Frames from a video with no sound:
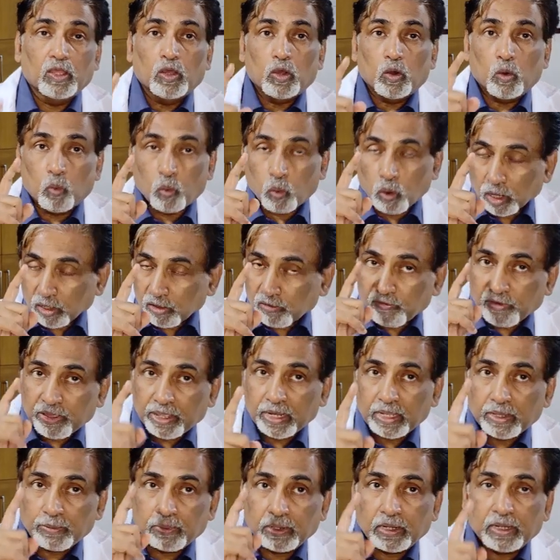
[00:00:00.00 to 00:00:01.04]
One
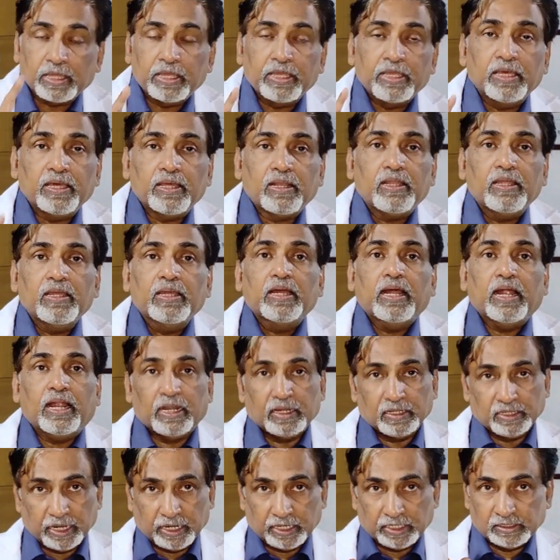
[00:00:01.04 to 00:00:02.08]
variable here,
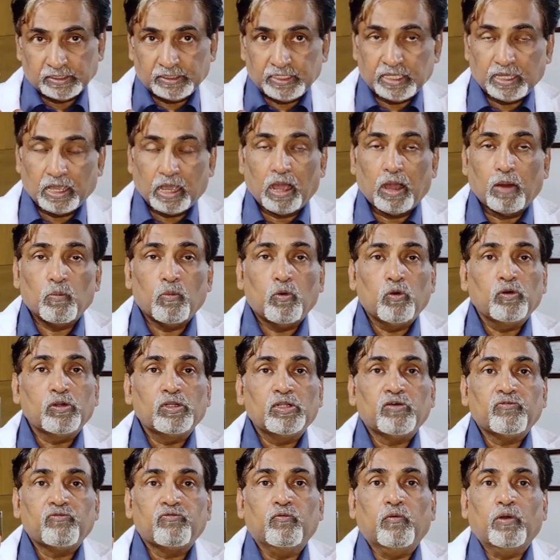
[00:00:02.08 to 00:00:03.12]
and that is the amount
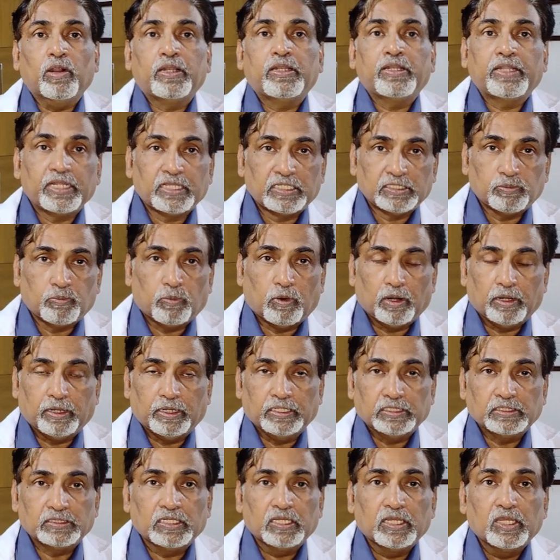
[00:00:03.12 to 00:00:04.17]
of vertex
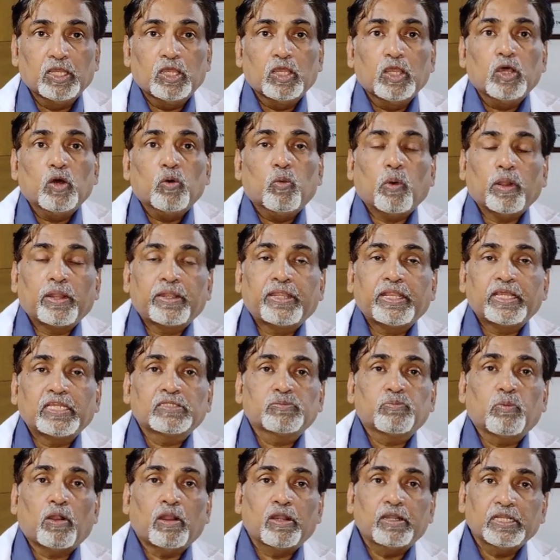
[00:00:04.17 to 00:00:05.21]
baldness. Vertex
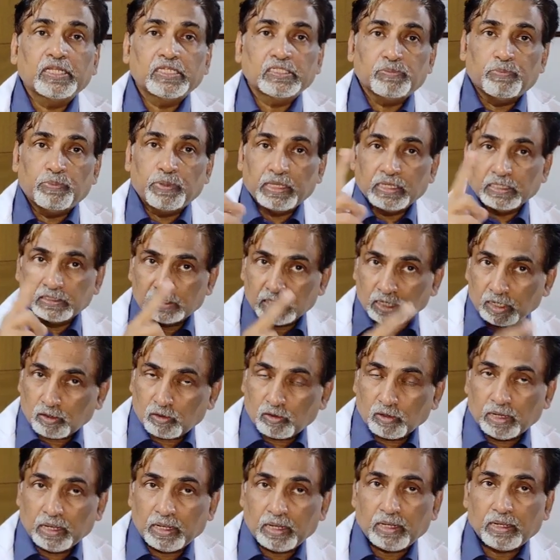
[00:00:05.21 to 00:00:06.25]
baldness being
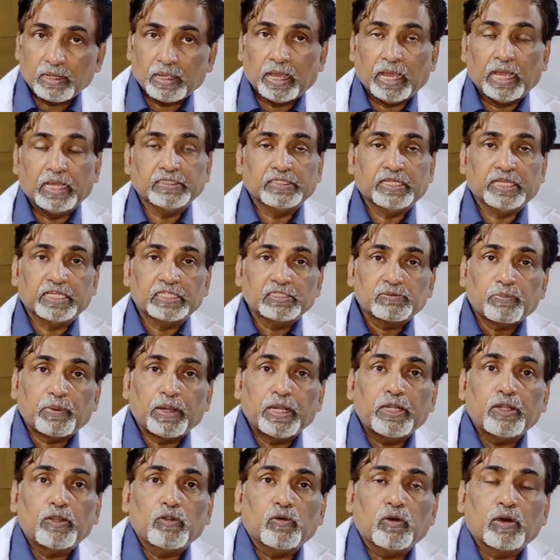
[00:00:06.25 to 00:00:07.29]
circular, as I
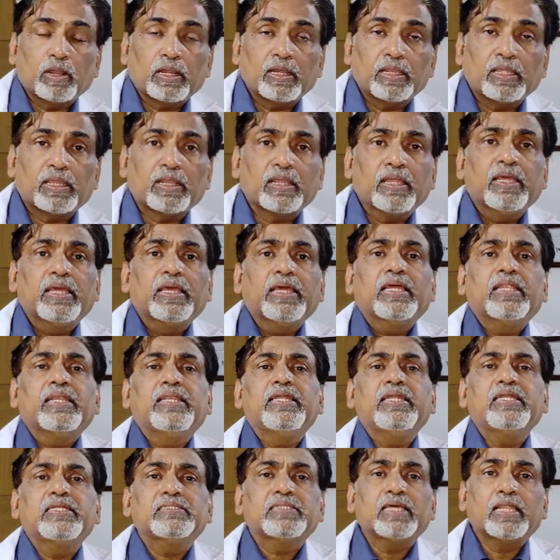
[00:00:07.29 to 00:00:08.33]
explained to you earlier,
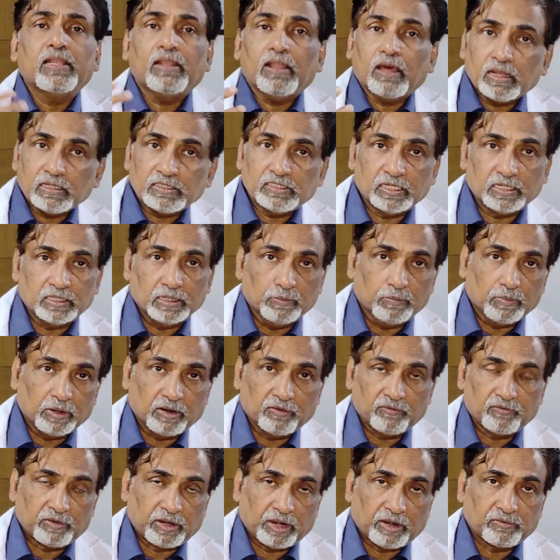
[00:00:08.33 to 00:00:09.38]
needs a larger number
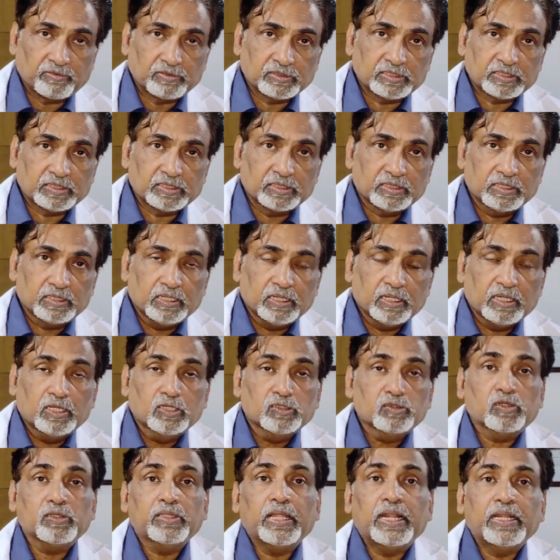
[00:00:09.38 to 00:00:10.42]
of grafts.
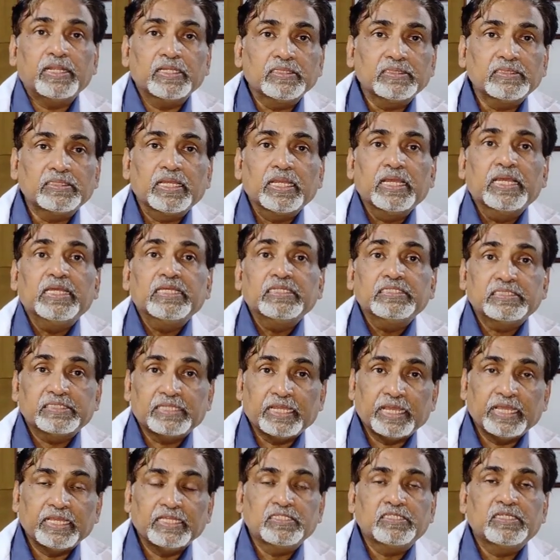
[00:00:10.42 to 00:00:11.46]
So that is
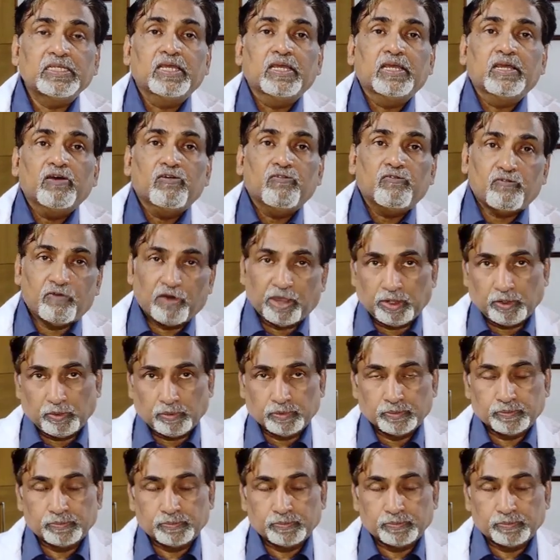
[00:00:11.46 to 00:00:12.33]
stage 5.